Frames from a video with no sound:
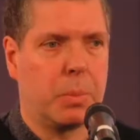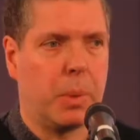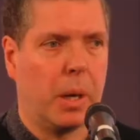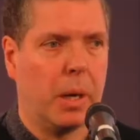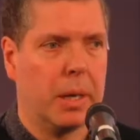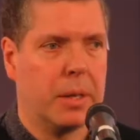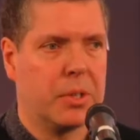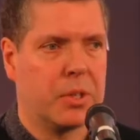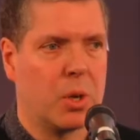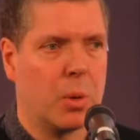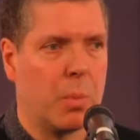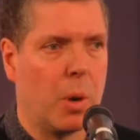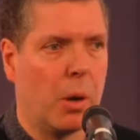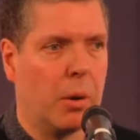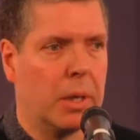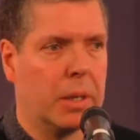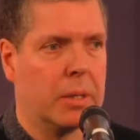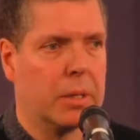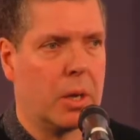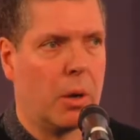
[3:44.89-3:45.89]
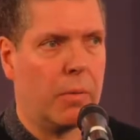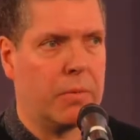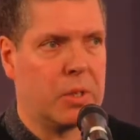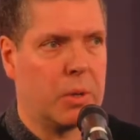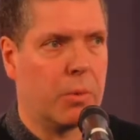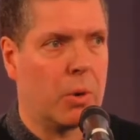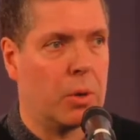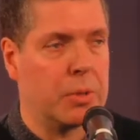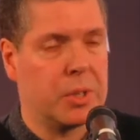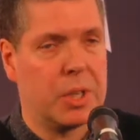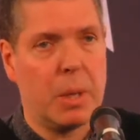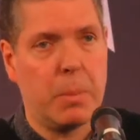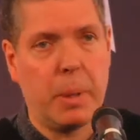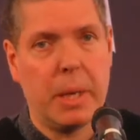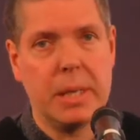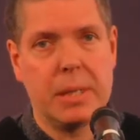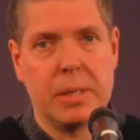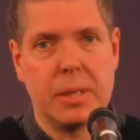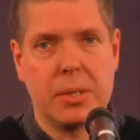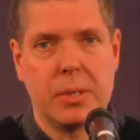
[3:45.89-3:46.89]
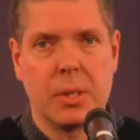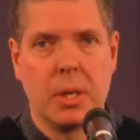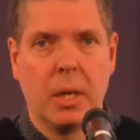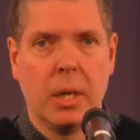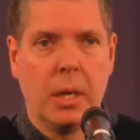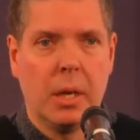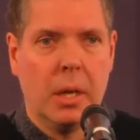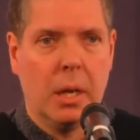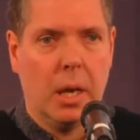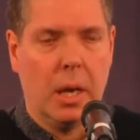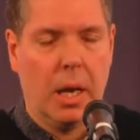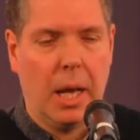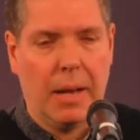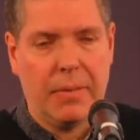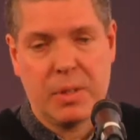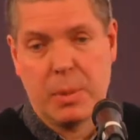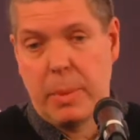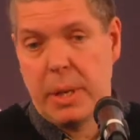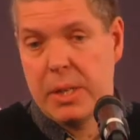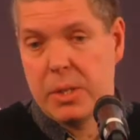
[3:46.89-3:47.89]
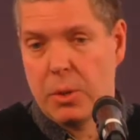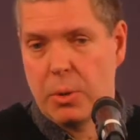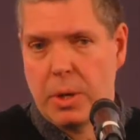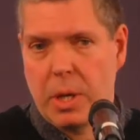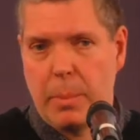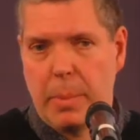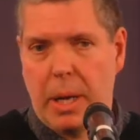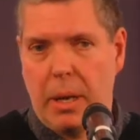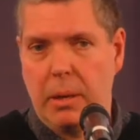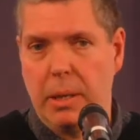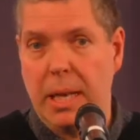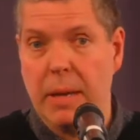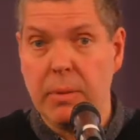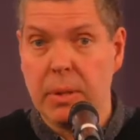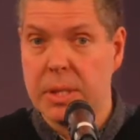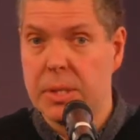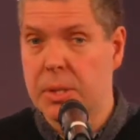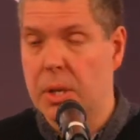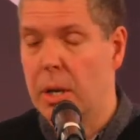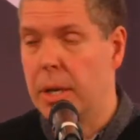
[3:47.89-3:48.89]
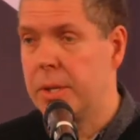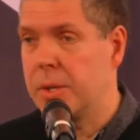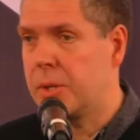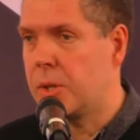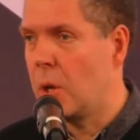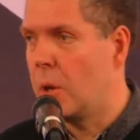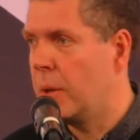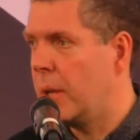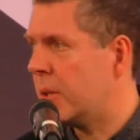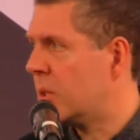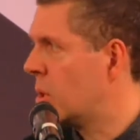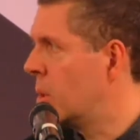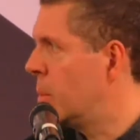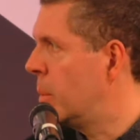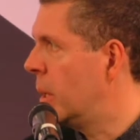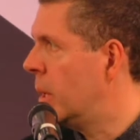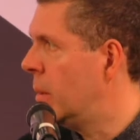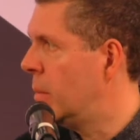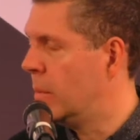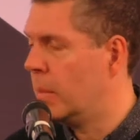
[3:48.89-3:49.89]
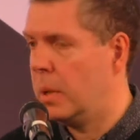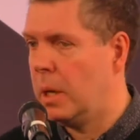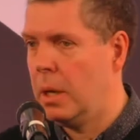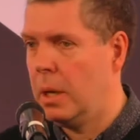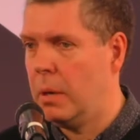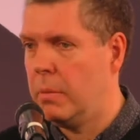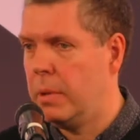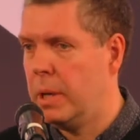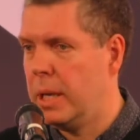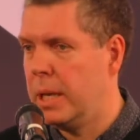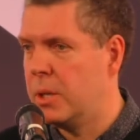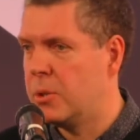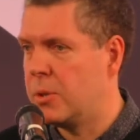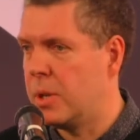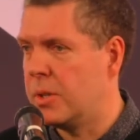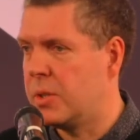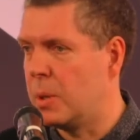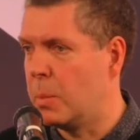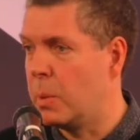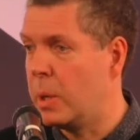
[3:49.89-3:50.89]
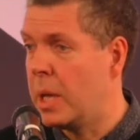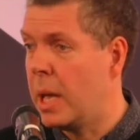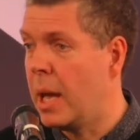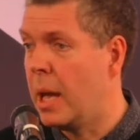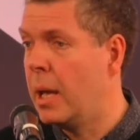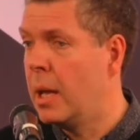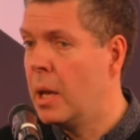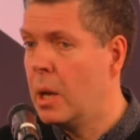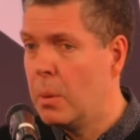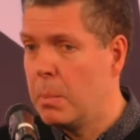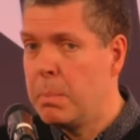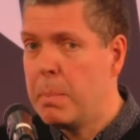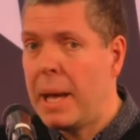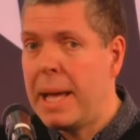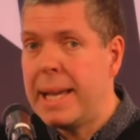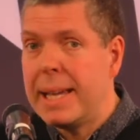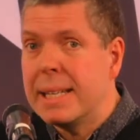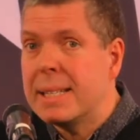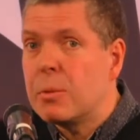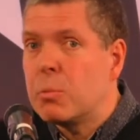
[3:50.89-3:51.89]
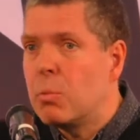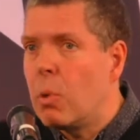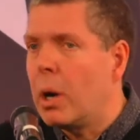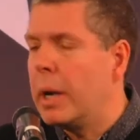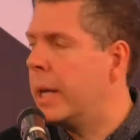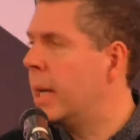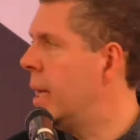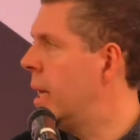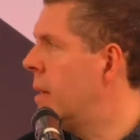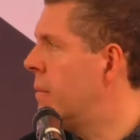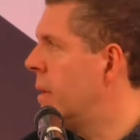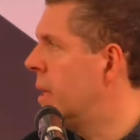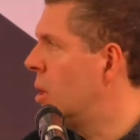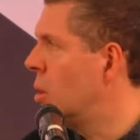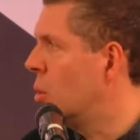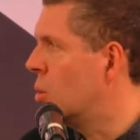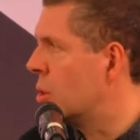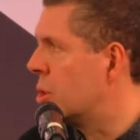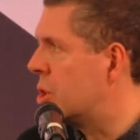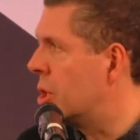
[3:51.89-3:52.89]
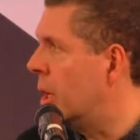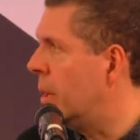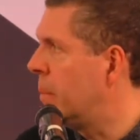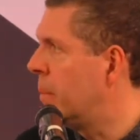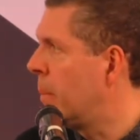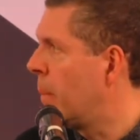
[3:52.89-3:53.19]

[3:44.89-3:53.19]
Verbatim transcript: by Sumo. And uh, obviously, we've got Z Peters uh, after me talking about level design, so that's going to be uh, really interesting. But yeah, made right here in Yorkshire.